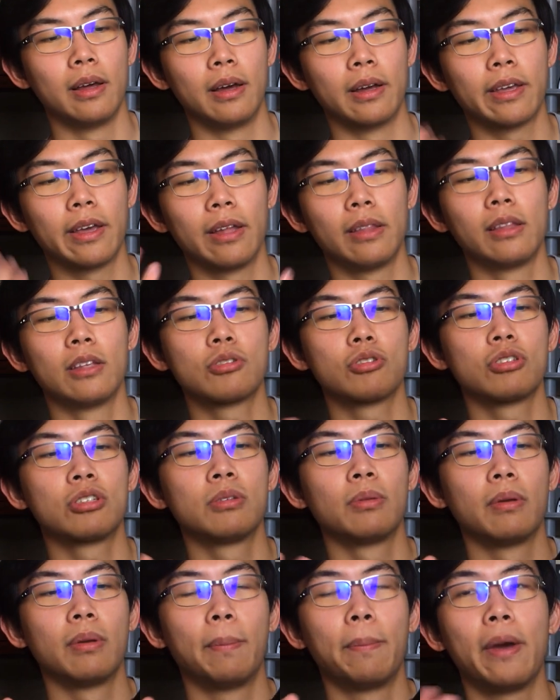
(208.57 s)
Again, this
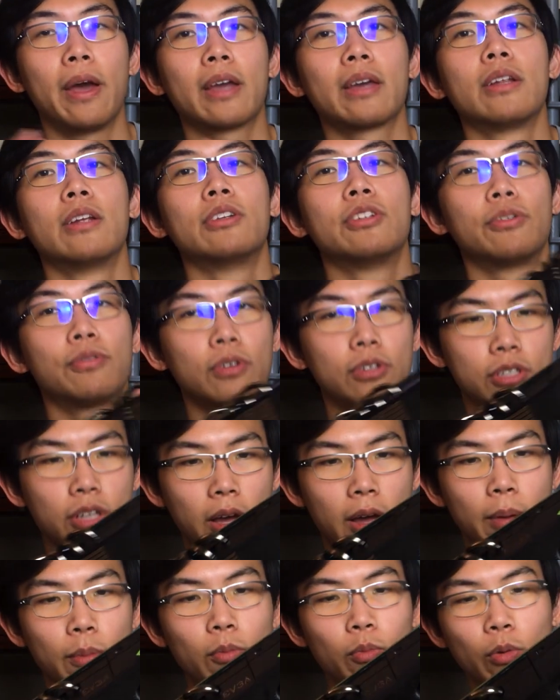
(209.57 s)
was back in a different
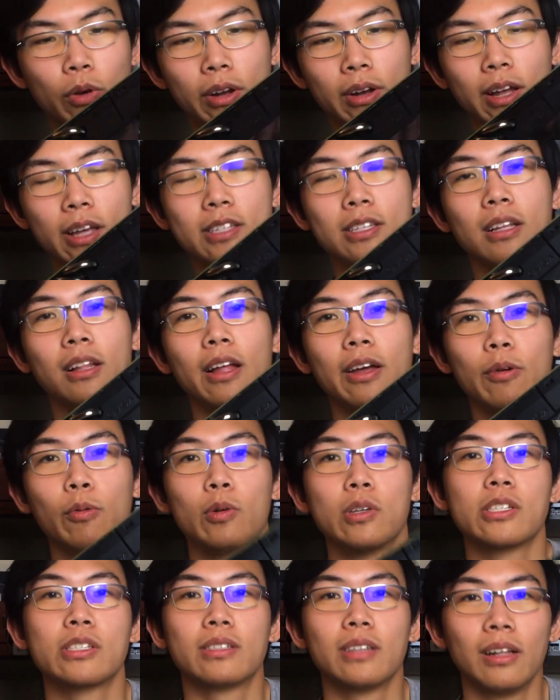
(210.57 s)
time when S L I
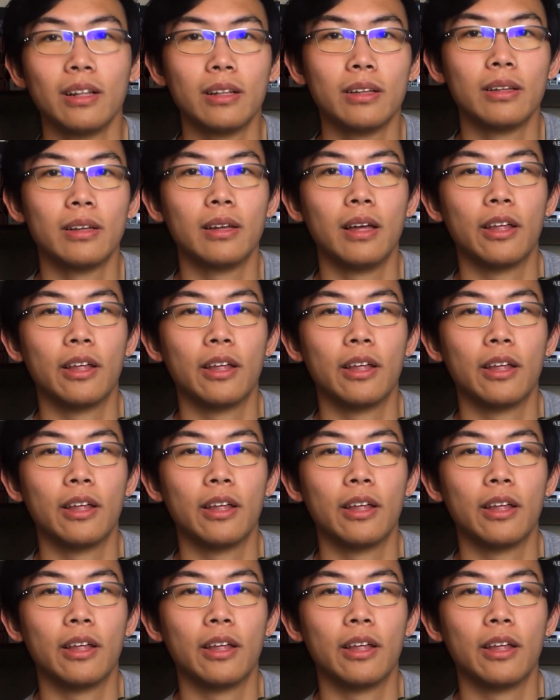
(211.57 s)
was still